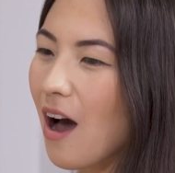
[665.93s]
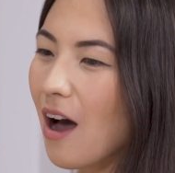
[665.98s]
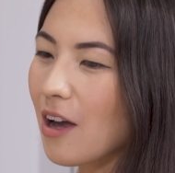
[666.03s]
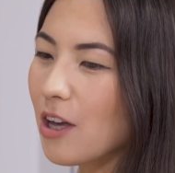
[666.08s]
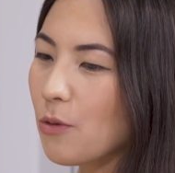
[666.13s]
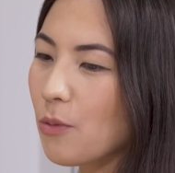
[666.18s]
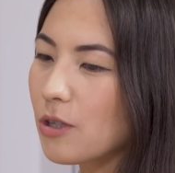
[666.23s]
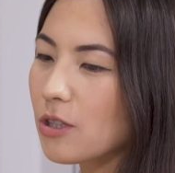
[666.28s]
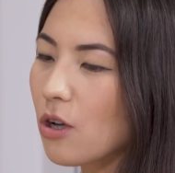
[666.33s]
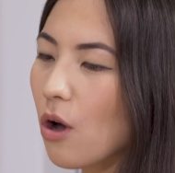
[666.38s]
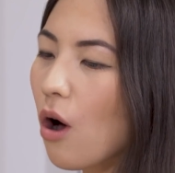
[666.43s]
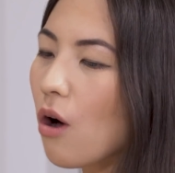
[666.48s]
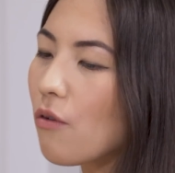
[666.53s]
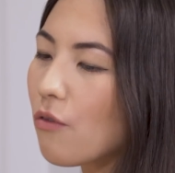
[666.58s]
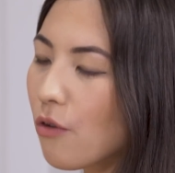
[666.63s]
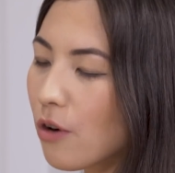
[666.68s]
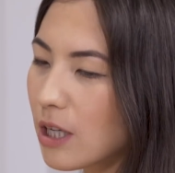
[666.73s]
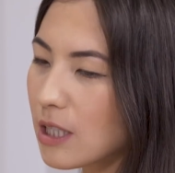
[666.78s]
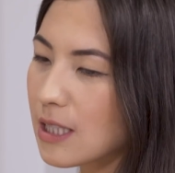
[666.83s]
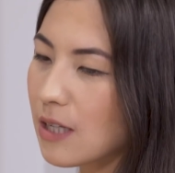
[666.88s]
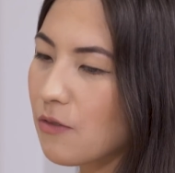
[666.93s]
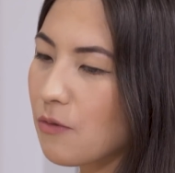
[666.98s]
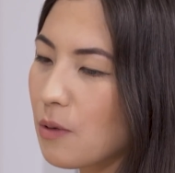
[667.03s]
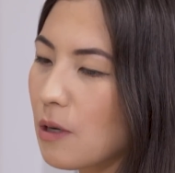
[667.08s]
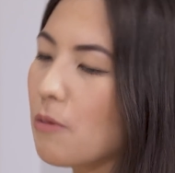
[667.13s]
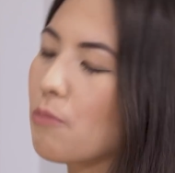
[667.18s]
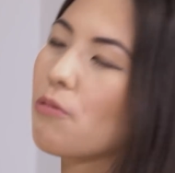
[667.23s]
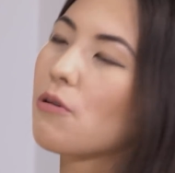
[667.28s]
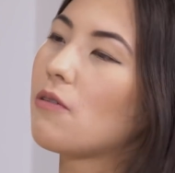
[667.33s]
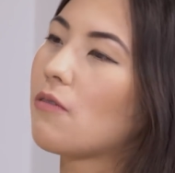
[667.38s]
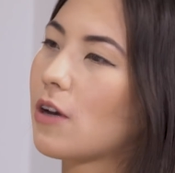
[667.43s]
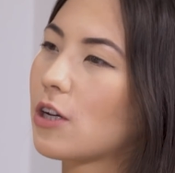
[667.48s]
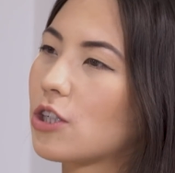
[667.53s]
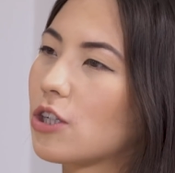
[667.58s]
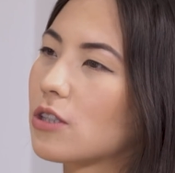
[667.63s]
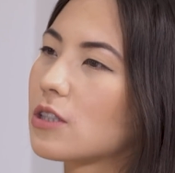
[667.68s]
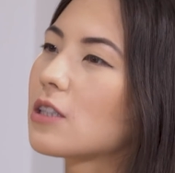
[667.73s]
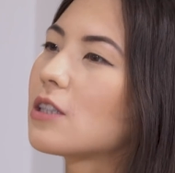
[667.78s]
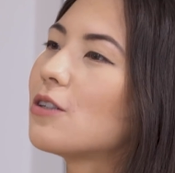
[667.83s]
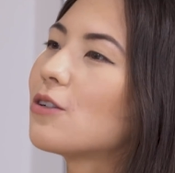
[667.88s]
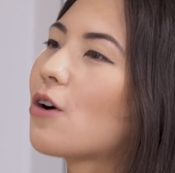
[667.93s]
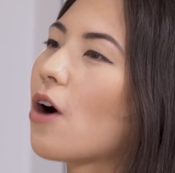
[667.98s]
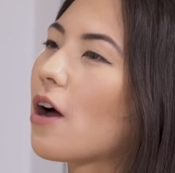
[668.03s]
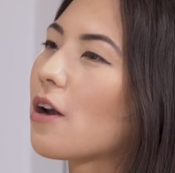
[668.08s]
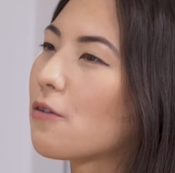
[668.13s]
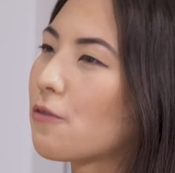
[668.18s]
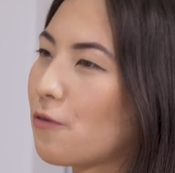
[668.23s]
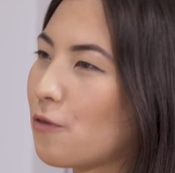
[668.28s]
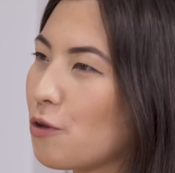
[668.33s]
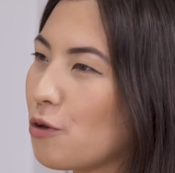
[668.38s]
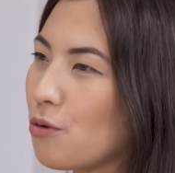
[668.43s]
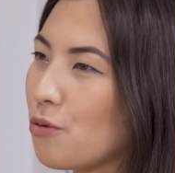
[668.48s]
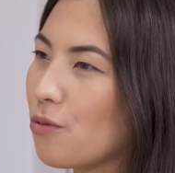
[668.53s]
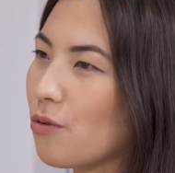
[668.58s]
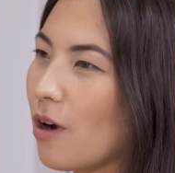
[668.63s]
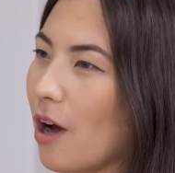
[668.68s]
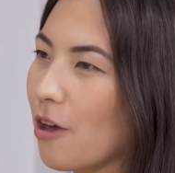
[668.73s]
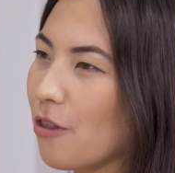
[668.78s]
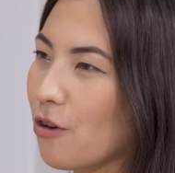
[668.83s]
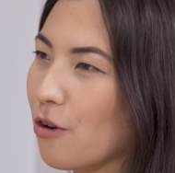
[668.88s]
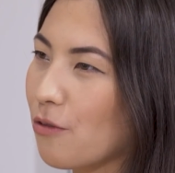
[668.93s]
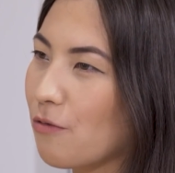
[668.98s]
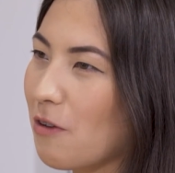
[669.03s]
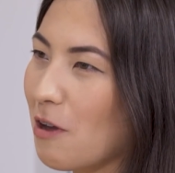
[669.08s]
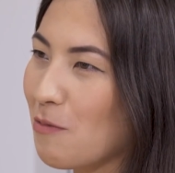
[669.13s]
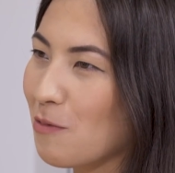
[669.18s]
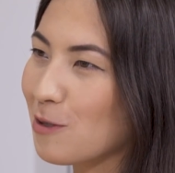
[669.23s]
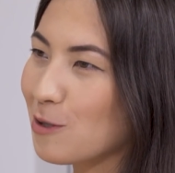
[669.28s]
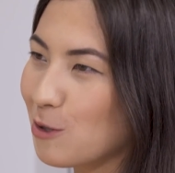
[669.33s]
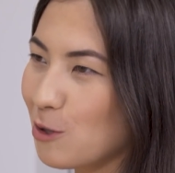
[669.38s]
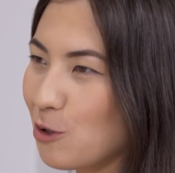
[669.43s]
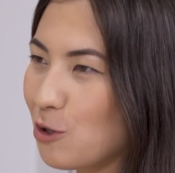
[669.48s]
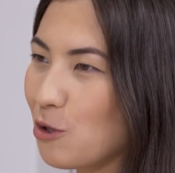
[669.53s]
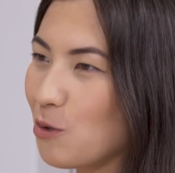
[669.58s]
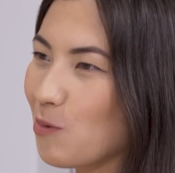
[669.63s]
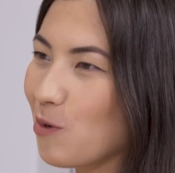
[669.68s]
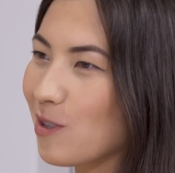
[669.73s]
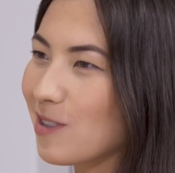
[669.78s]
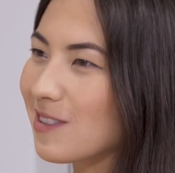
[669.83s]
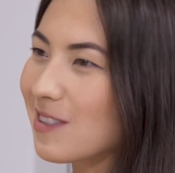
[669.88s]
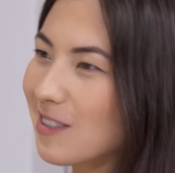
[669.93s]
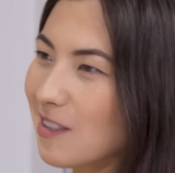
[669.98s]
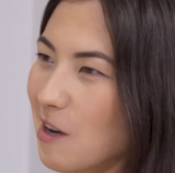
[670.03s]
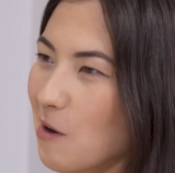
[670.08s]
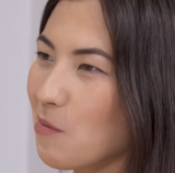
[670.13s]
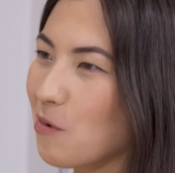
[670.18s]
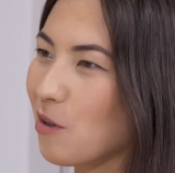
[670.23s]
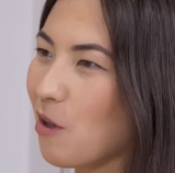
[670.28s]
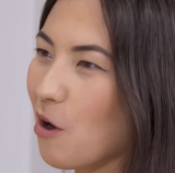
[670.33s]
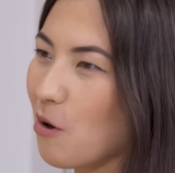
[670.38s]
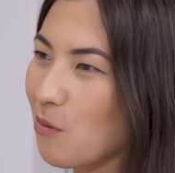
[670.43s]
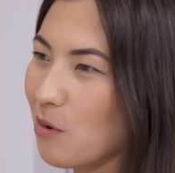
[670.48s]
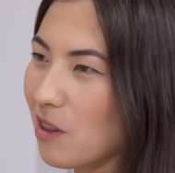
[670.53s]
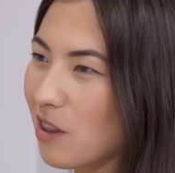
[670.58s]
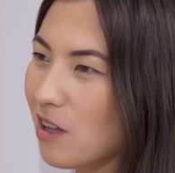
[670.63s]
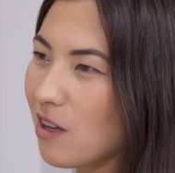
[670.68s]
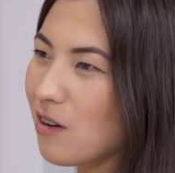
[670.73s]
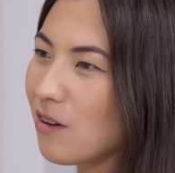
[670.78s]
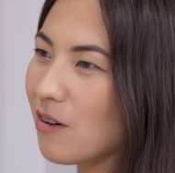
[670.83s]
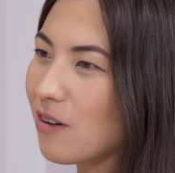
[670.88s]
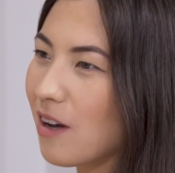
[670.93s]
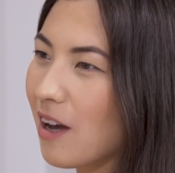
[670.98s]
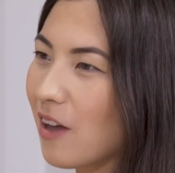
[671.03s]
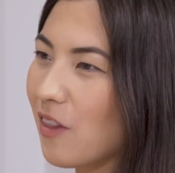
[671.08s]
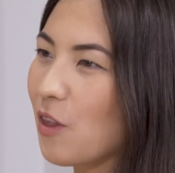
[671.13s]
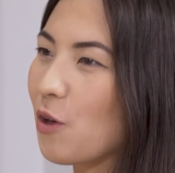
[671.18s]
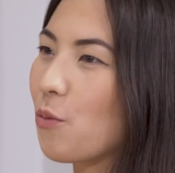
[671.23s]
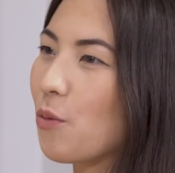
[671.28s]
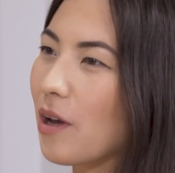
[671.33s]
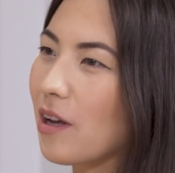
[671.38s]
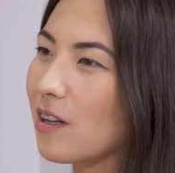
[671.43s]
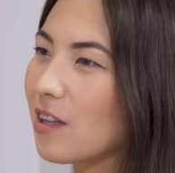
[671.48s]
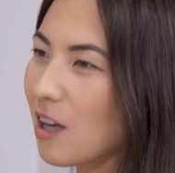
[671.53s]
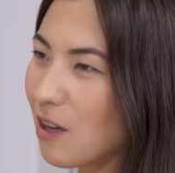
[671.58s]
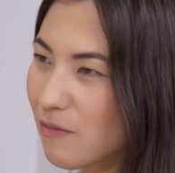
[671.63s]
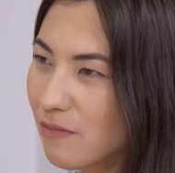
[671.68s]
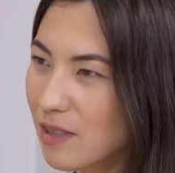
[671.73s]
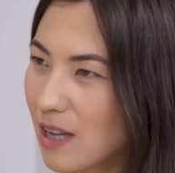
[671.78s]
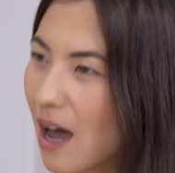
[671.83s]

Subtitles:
You went to all 47 prefectures and you got a few other famous YouTubers to come along with you. I think we had Kim